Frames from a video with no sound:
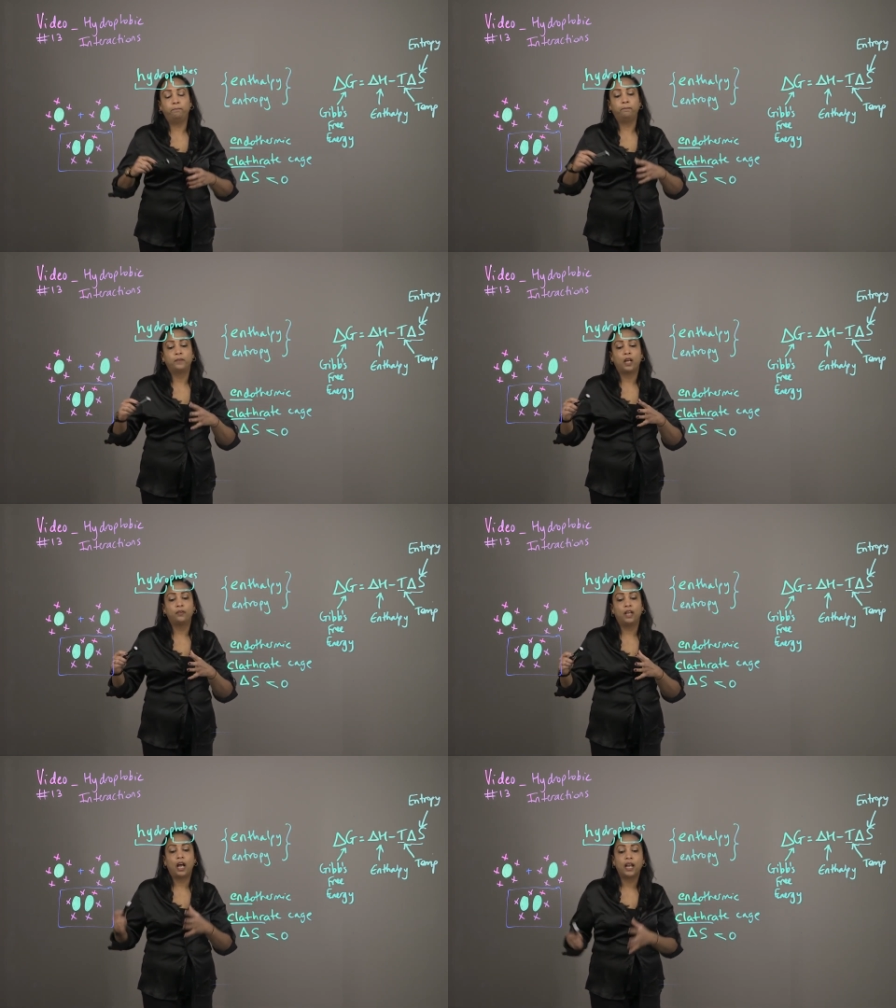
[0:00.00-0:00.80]
Now,
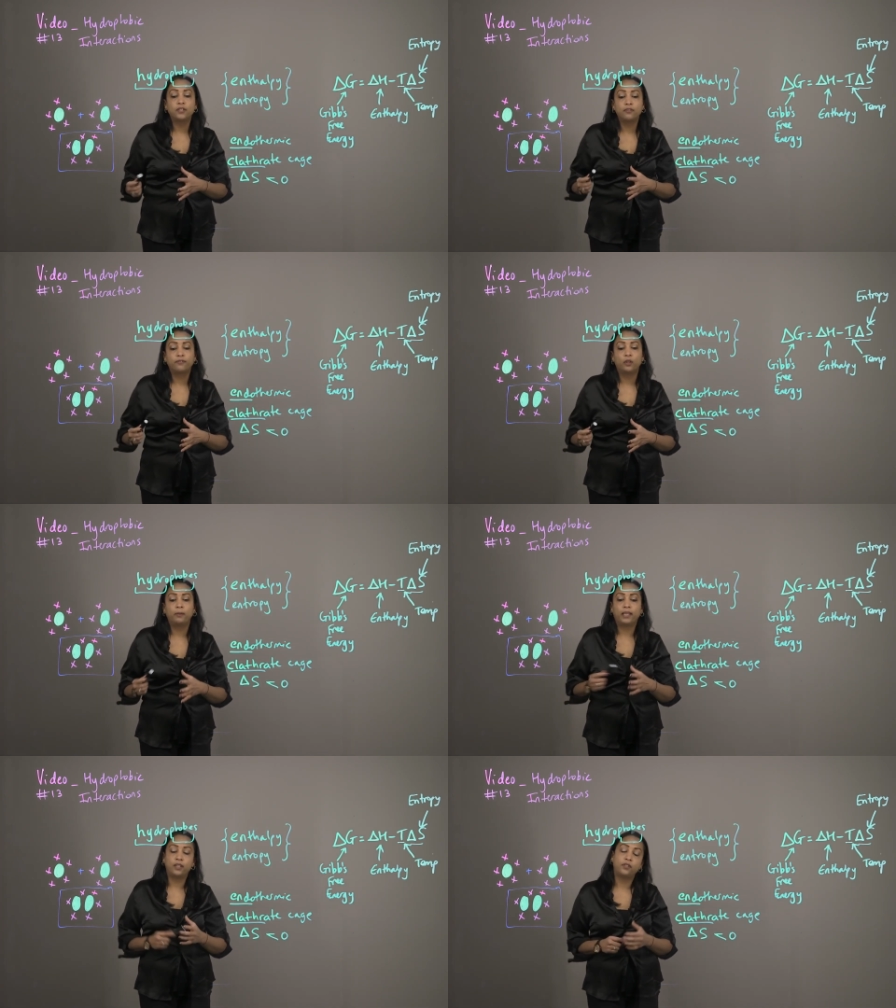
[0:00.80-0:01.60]
the
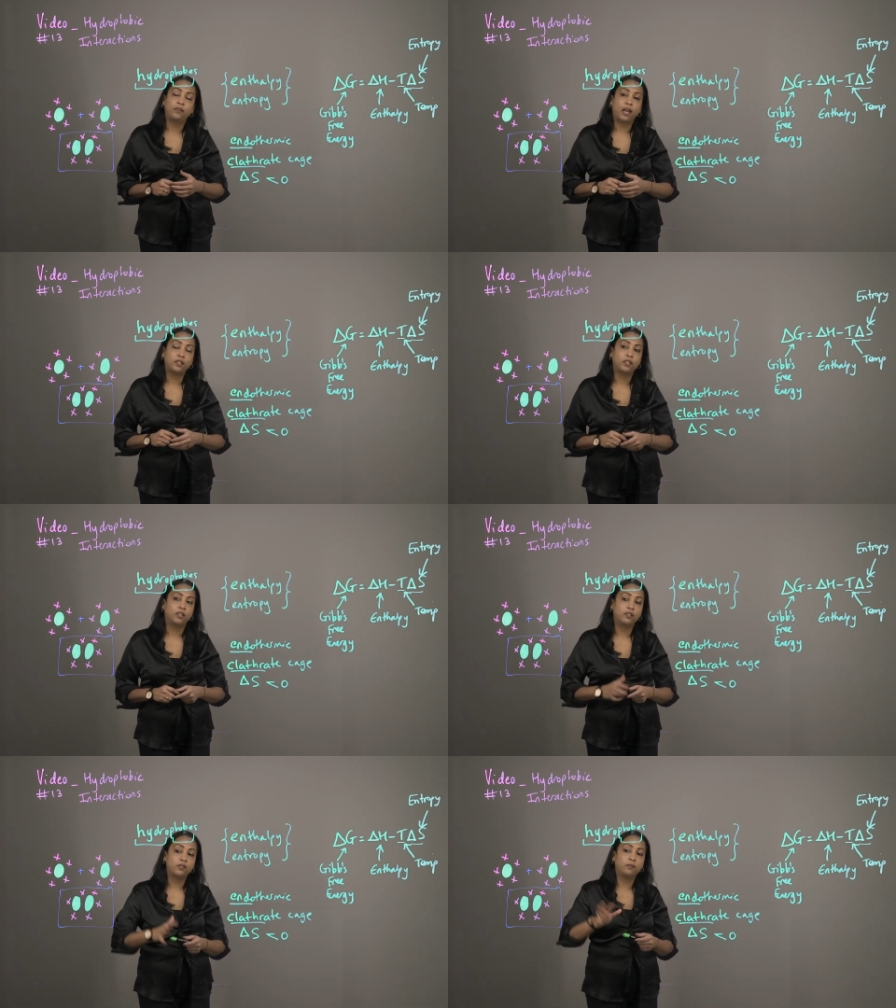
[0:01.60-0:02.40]
hydrophobic
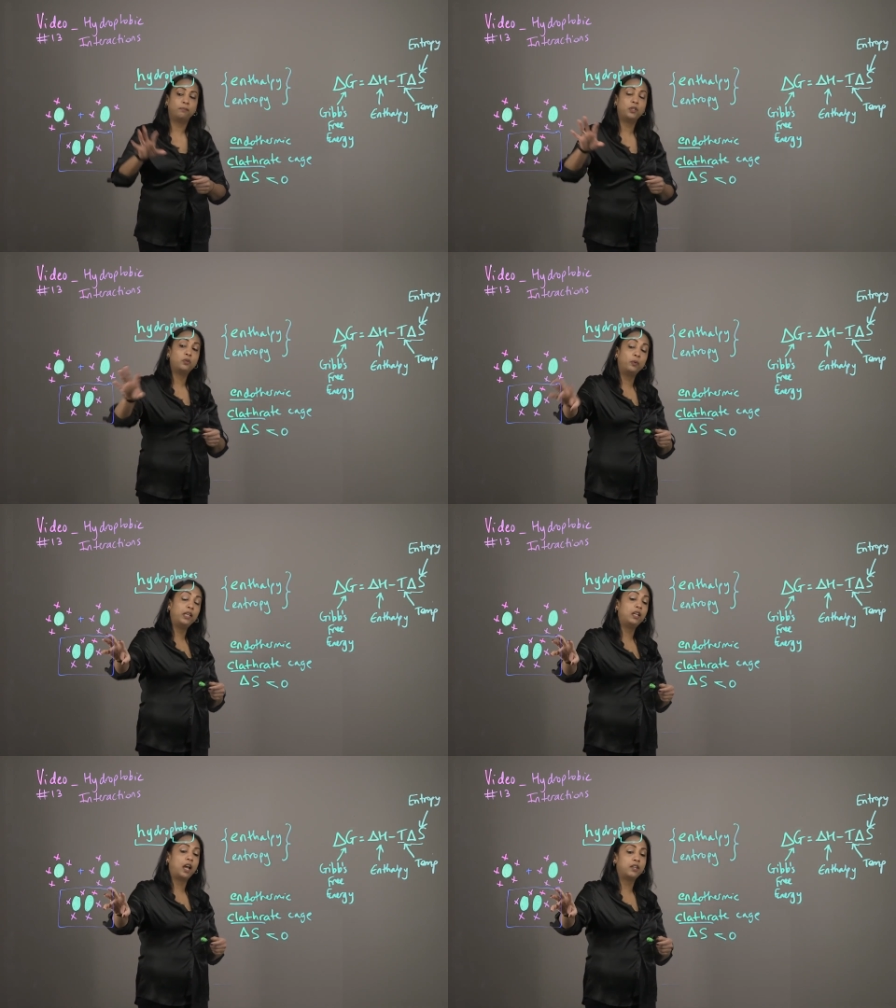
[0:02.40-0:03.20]
interactions
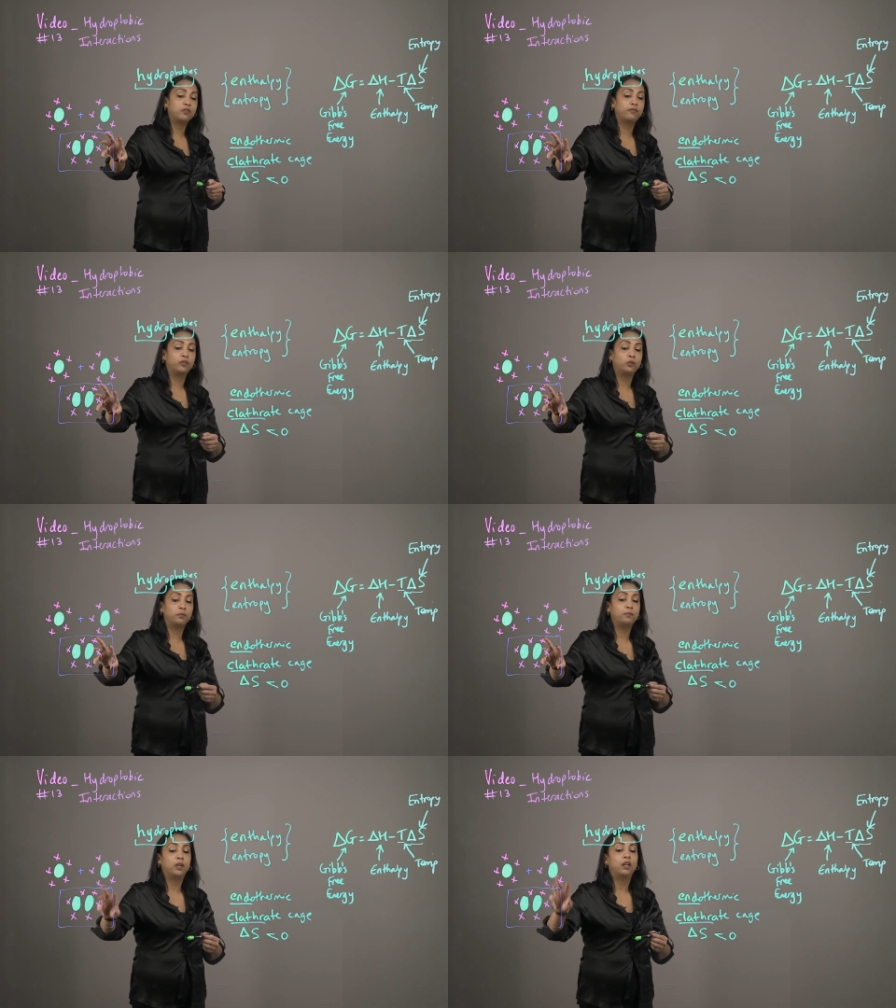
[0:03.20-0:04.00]
between hydrophobe
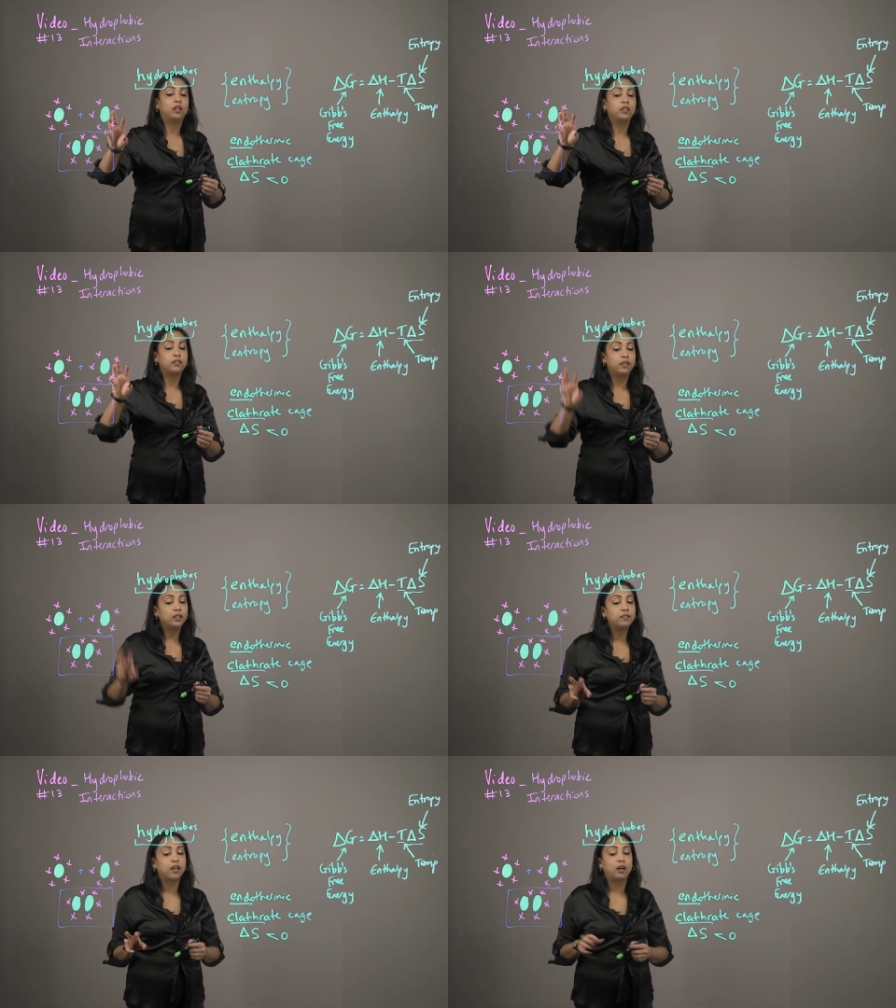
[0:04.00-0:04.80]

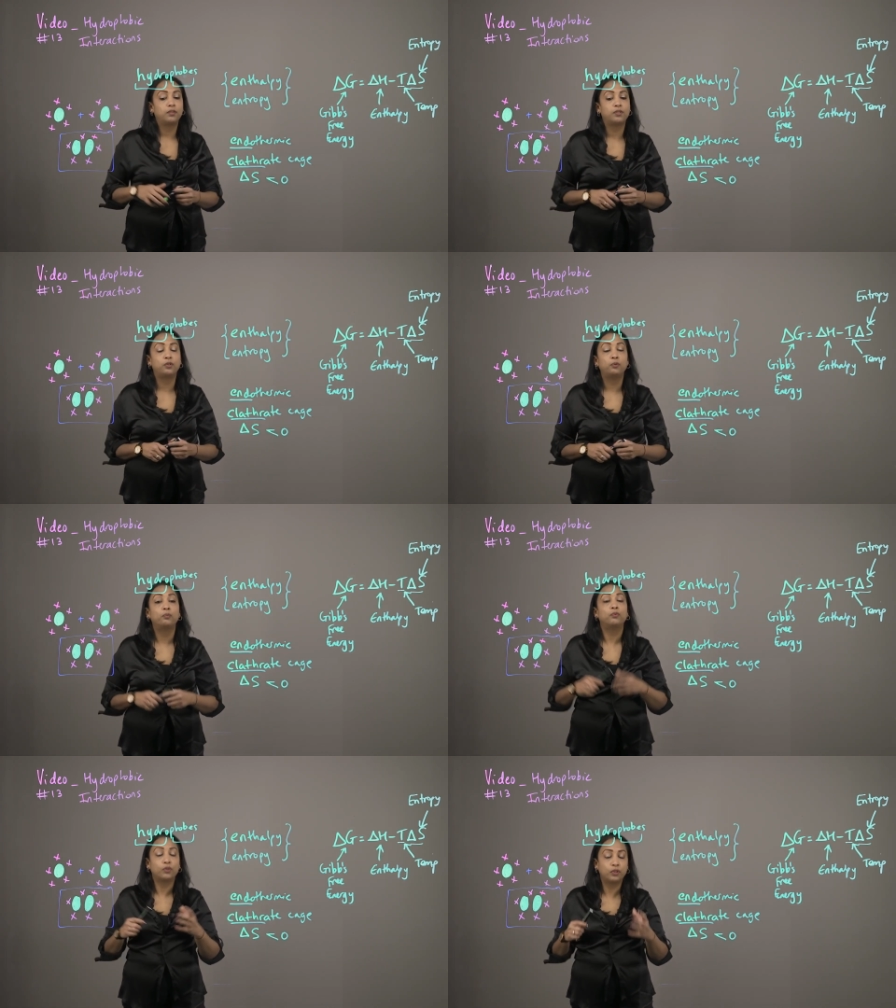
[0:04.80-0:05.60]
turns out
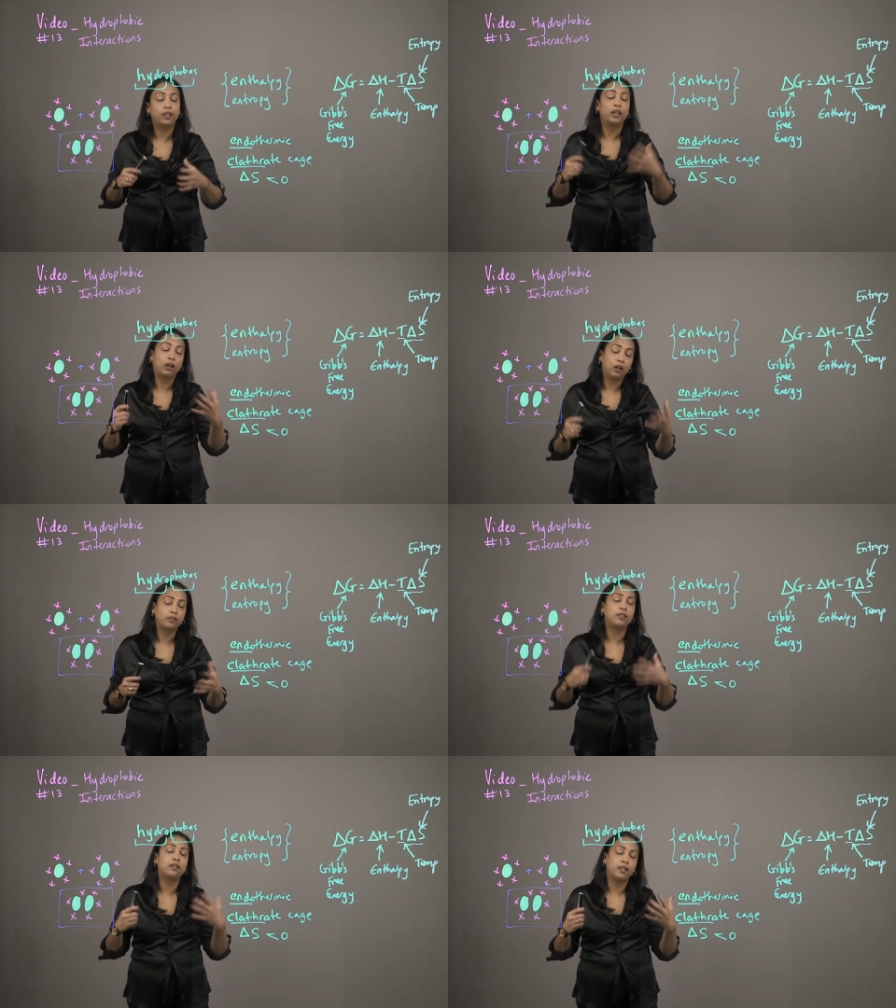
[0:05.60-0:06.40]

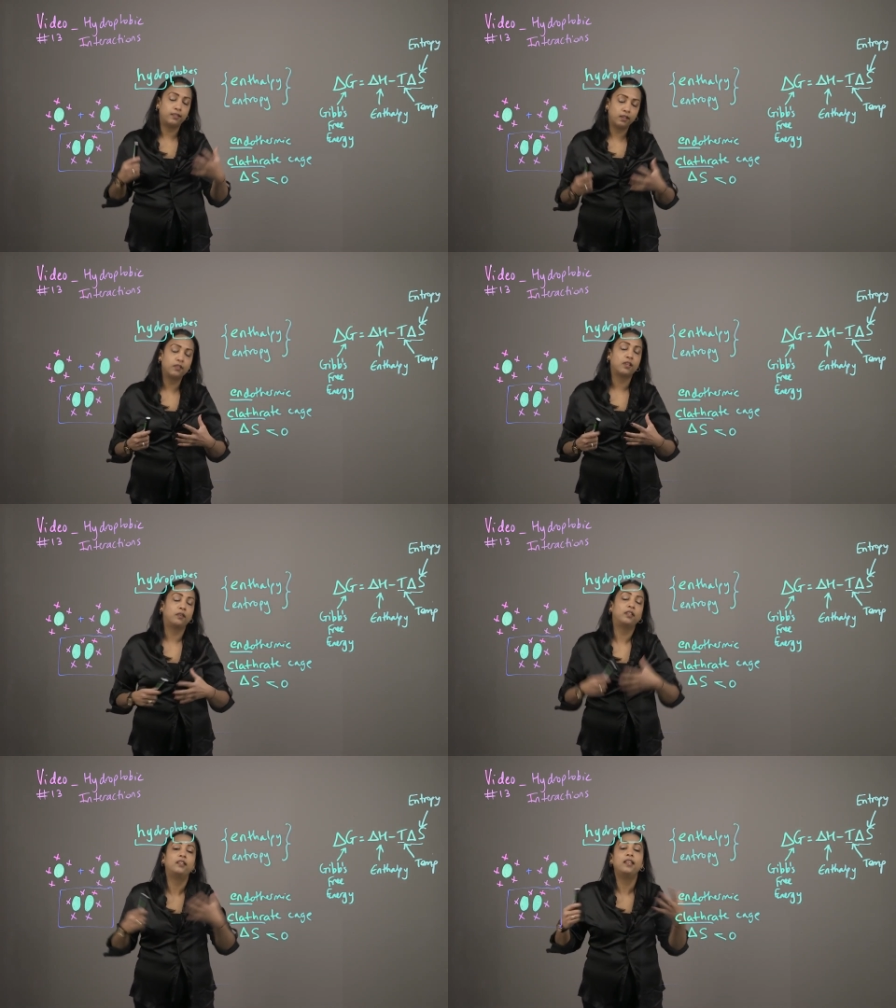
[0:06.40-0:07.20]

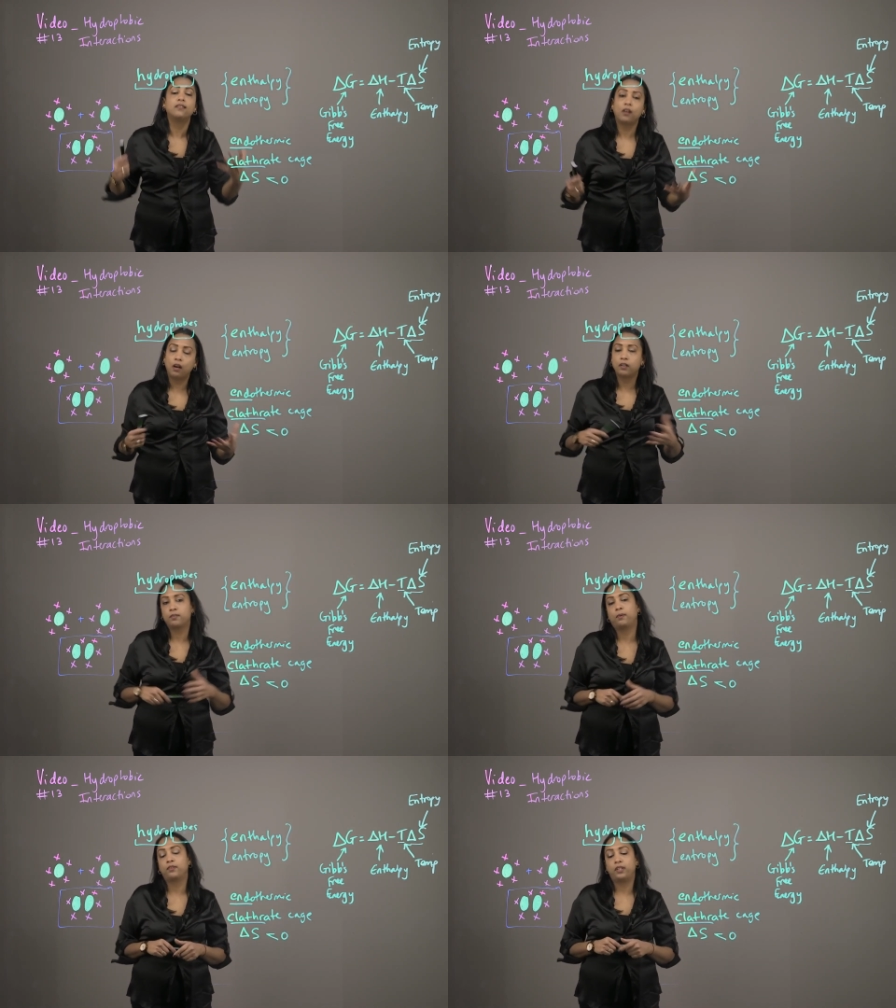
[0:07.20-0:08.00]
that these are
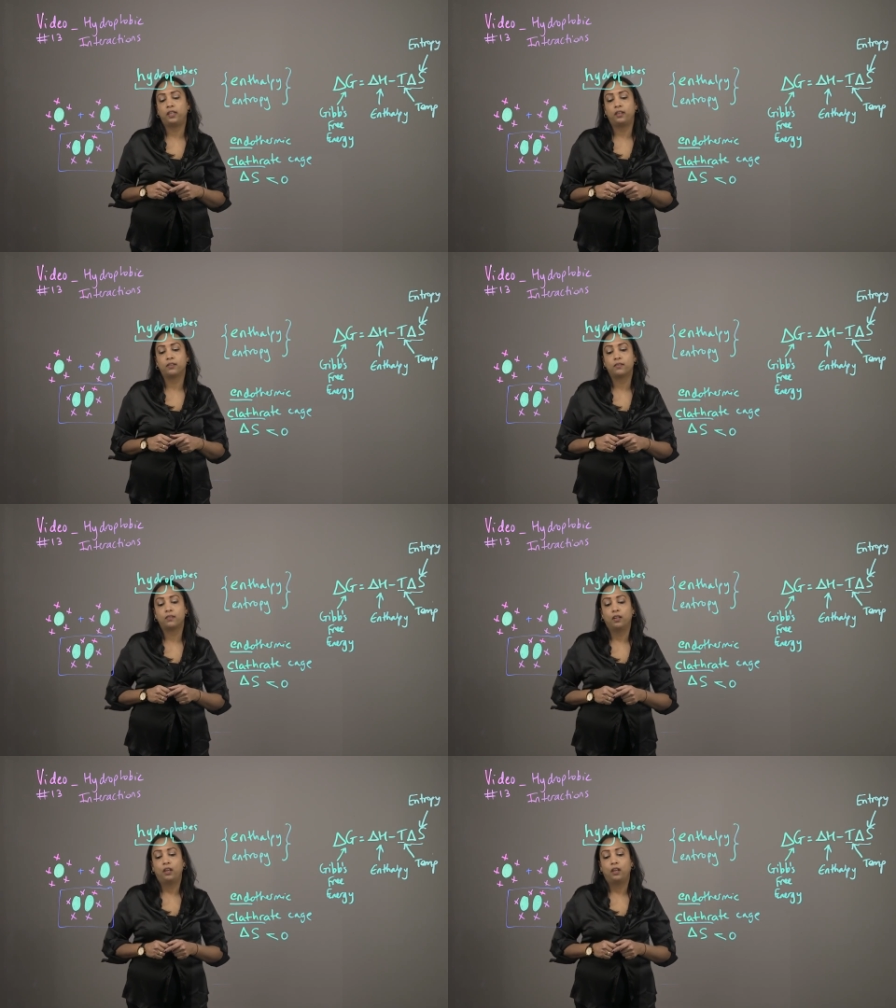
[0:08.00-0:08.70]
spontaneous.